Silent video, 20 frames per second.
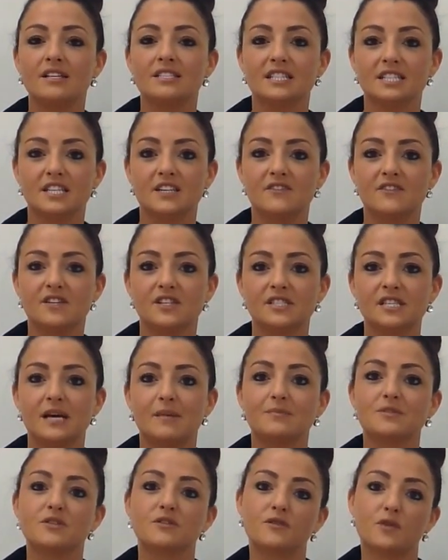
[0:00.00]
delivers
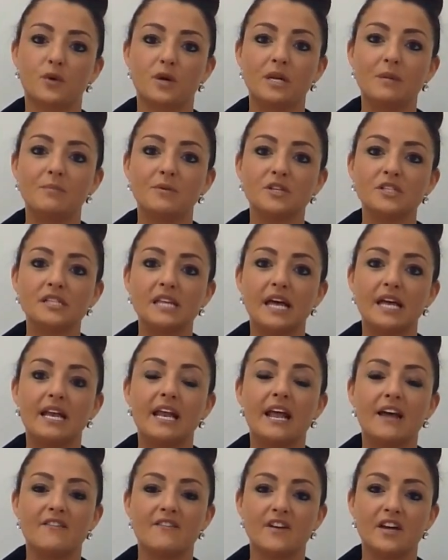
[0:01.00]
up to
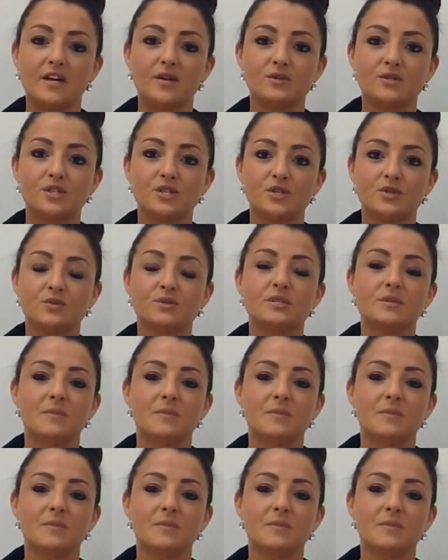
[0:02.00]
40% FiO2